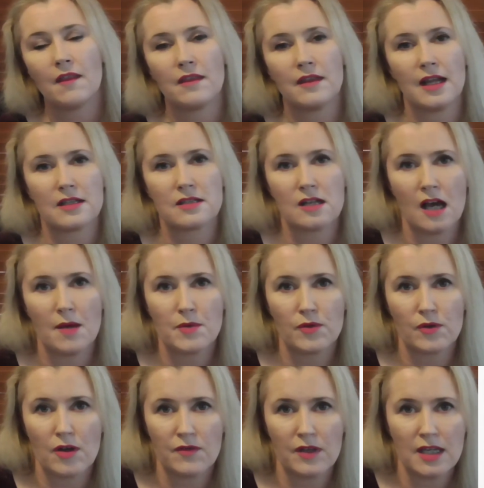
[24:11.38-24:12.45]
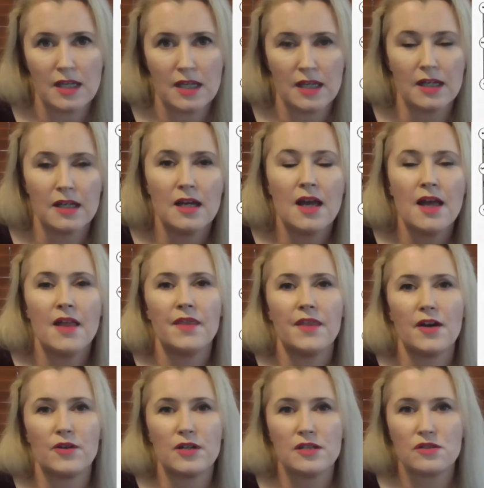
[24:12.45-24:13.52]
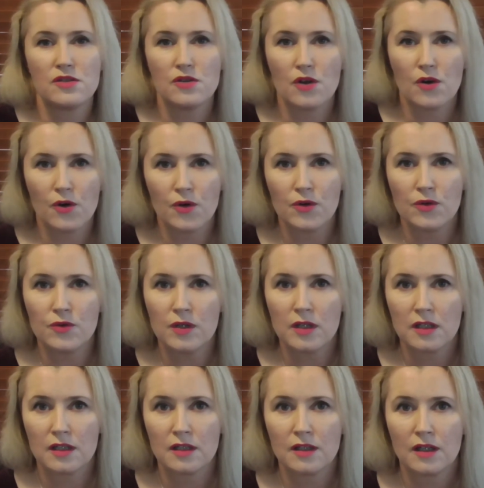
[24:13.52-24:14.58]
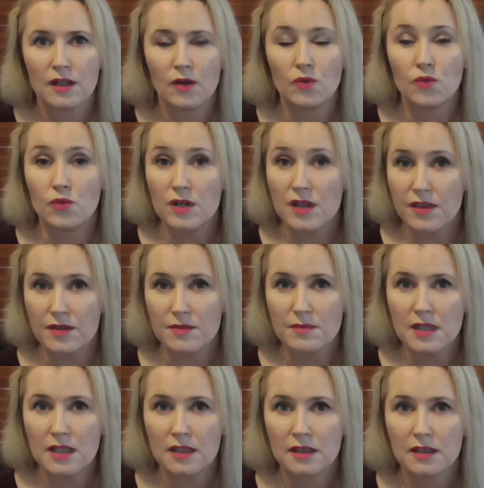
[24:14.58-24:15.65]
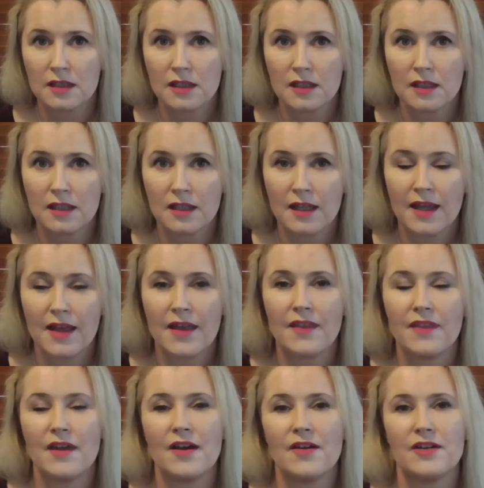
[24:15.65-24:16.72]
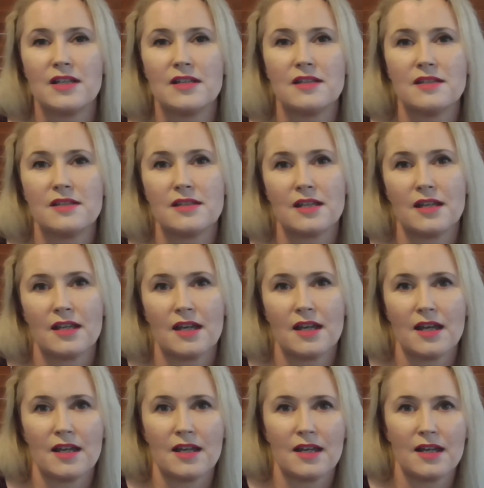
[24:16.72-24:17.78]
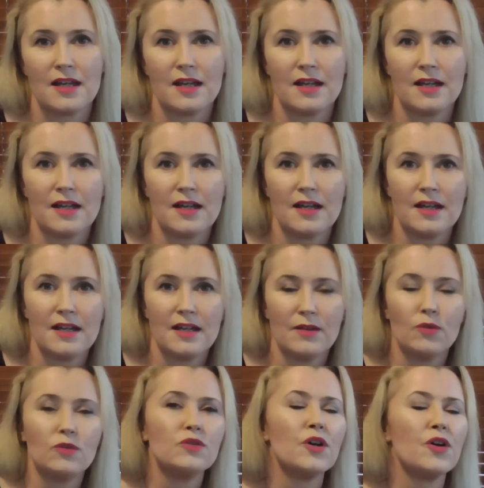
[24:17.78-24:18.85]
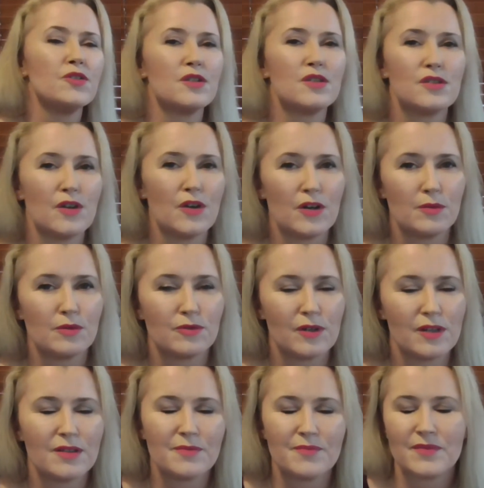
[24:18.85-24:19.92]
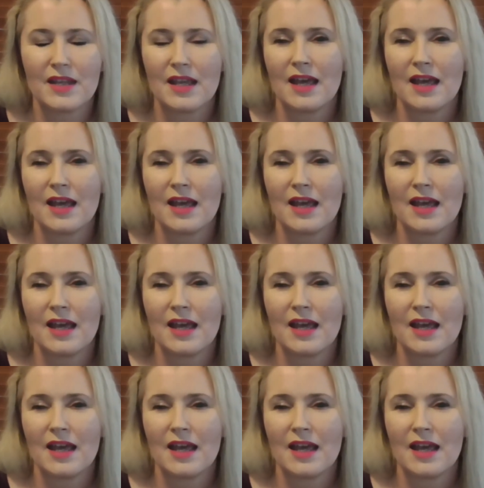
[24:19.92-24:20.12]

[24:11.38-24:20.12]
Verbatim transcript: and the next time you're over here. There is no rhythm, there is, or no discernible rhythm.